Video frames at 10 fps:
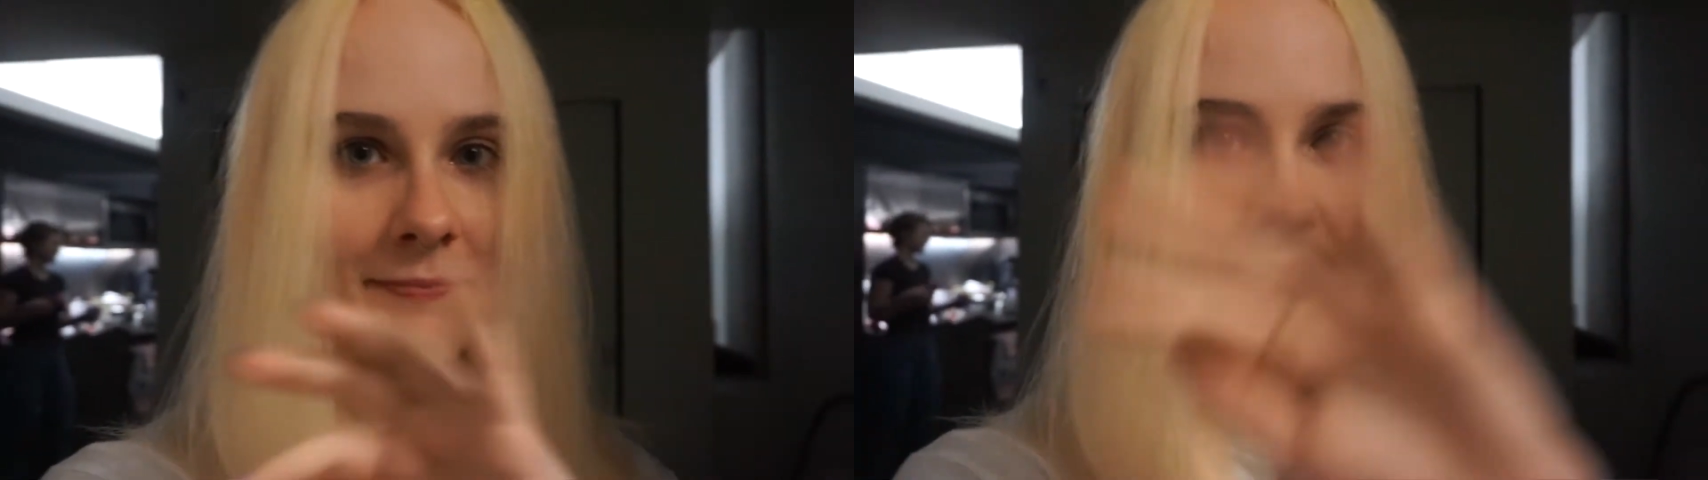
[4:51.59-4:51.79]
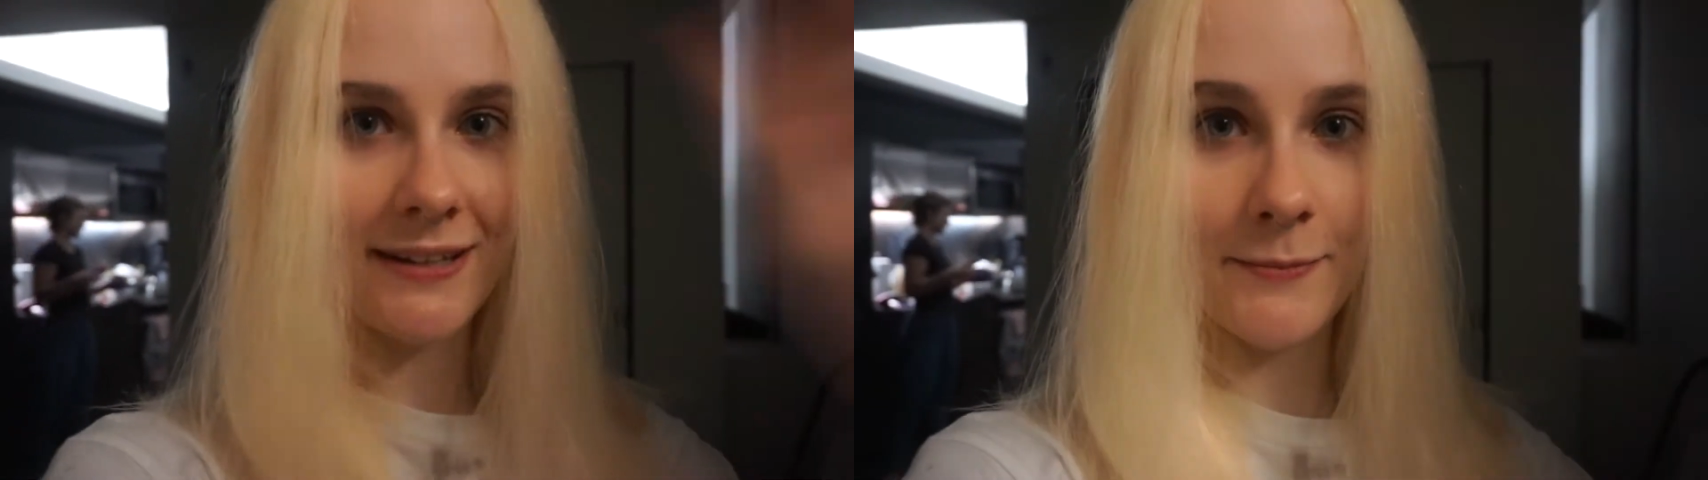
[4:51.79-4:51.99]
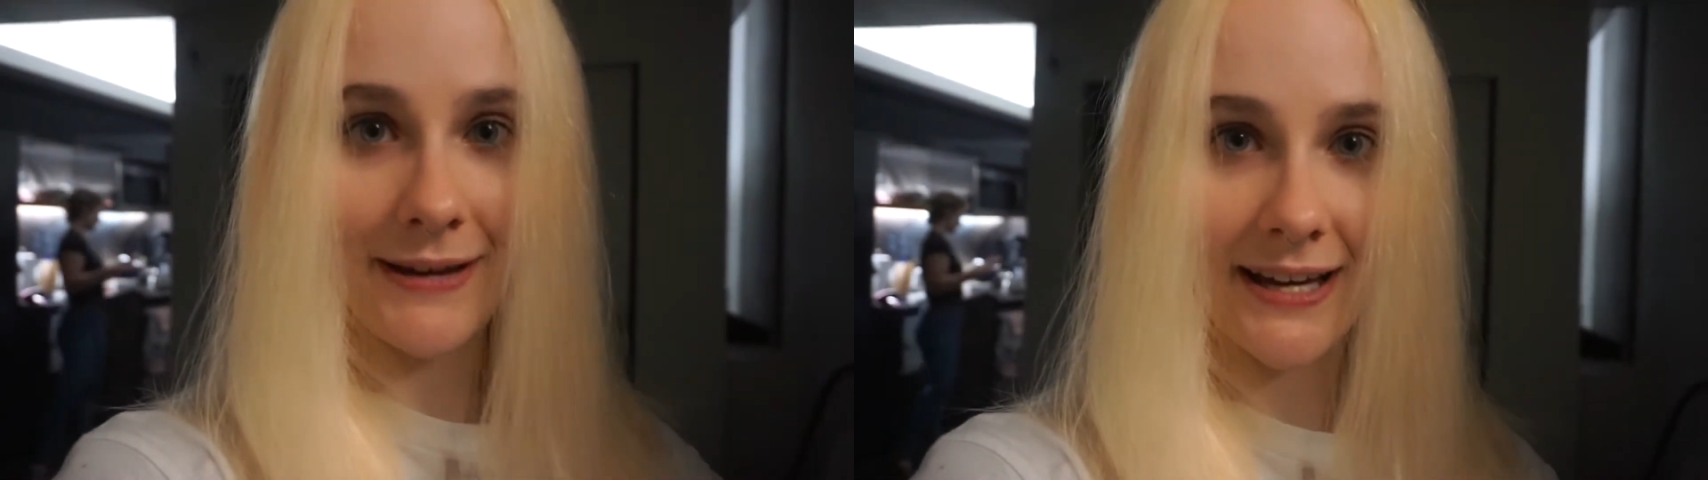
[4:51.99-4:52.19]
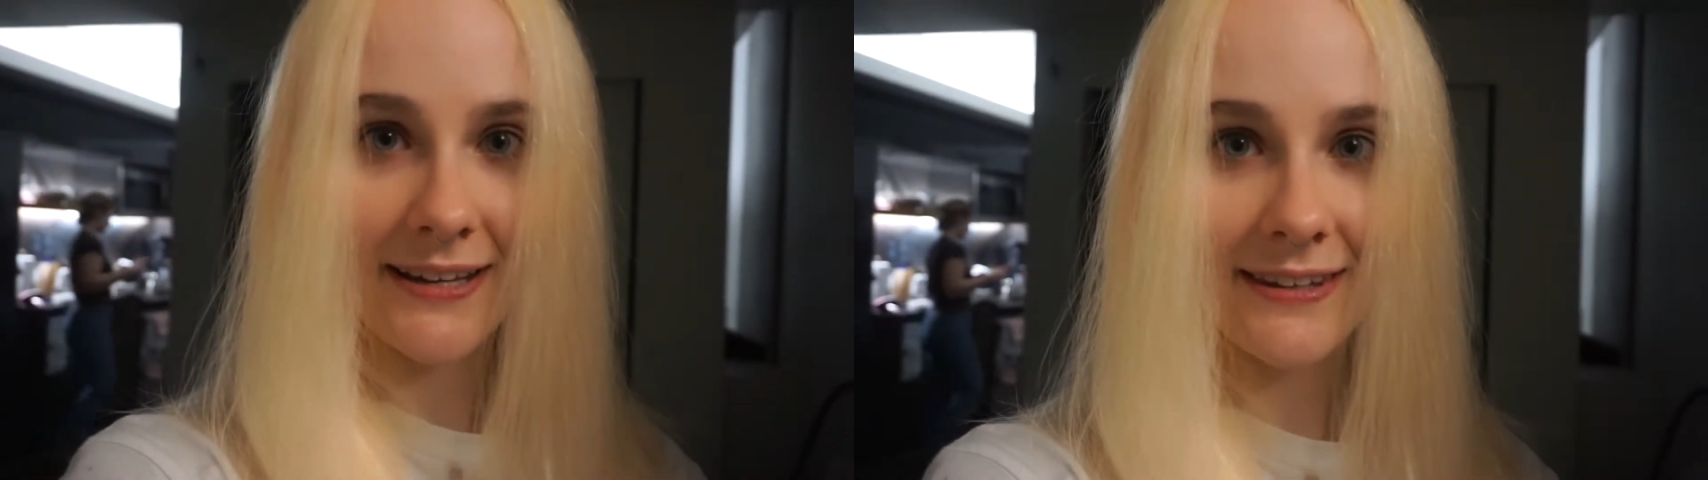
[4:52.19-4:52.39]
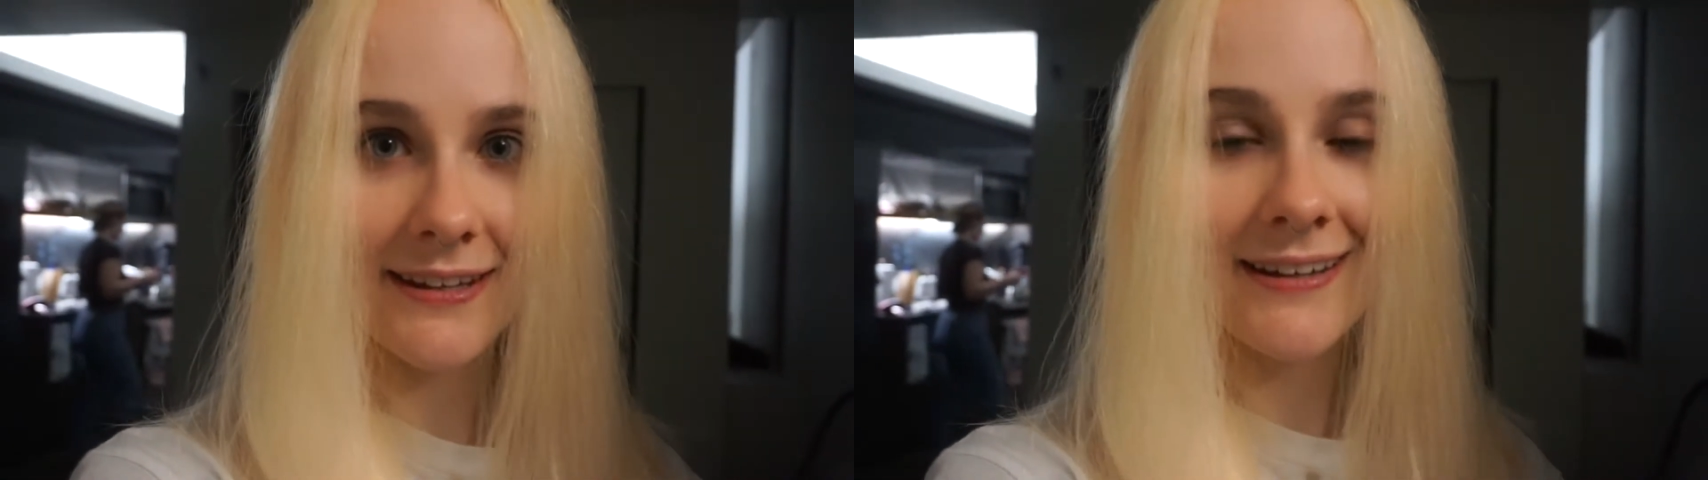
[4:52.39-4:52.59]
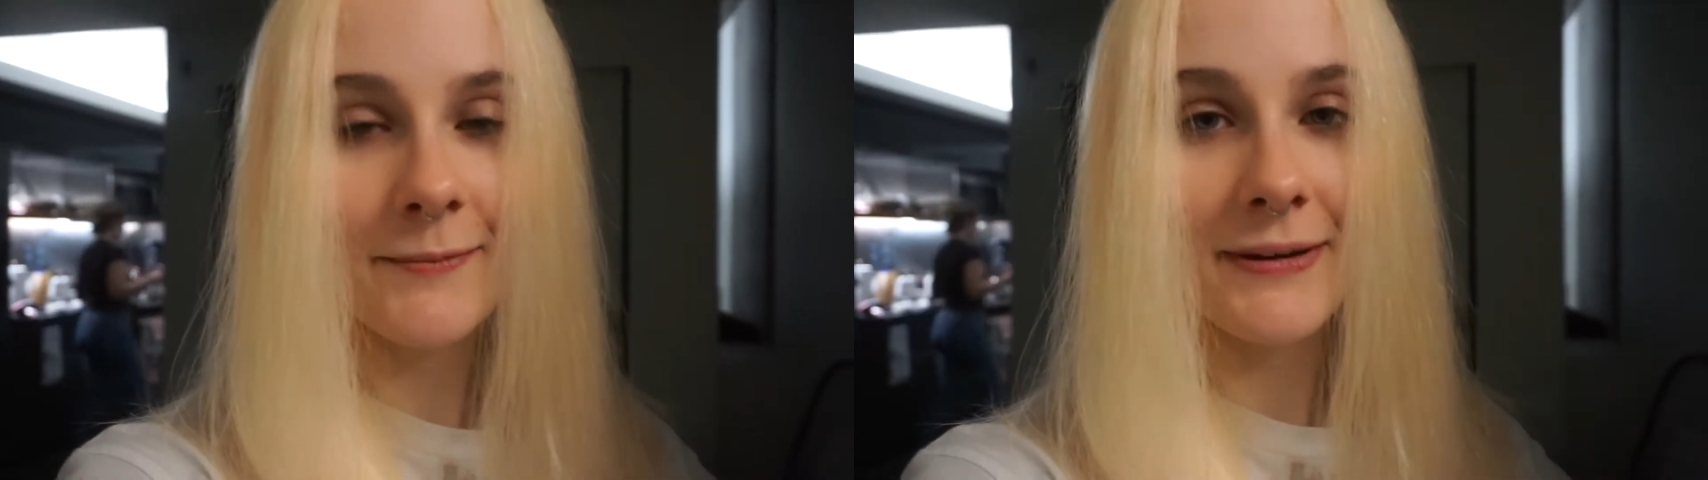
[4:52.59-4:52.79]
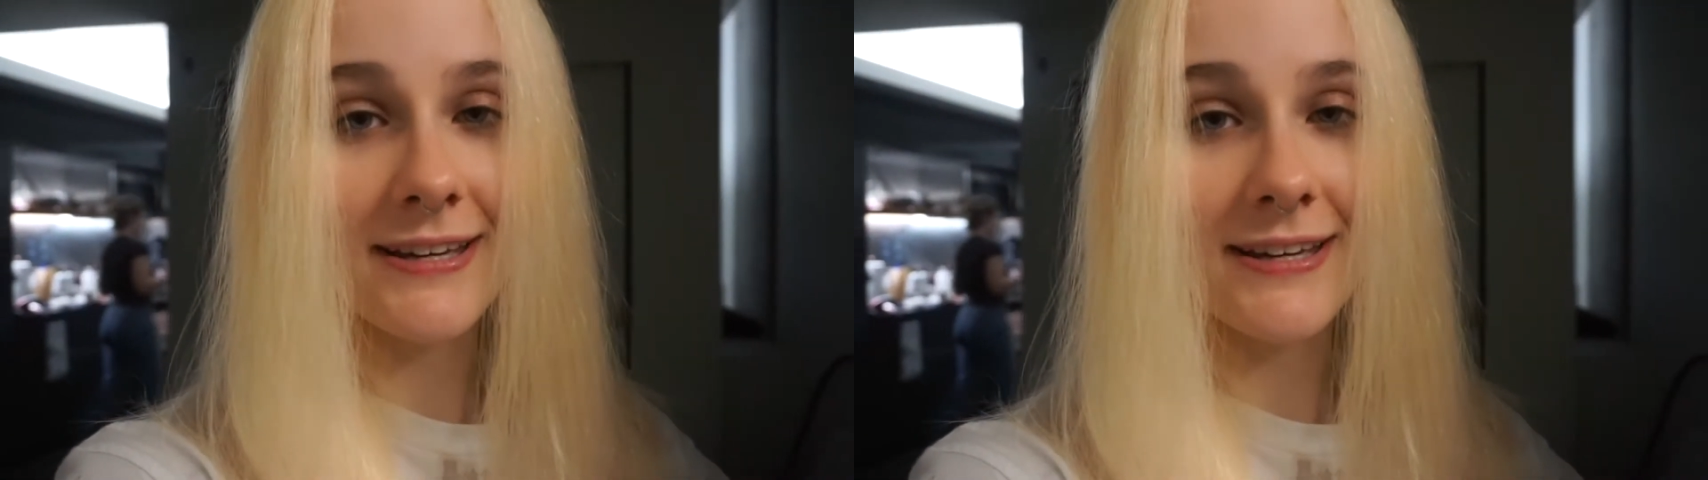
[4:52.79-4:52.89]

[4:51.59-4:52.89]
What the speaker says: my little back thing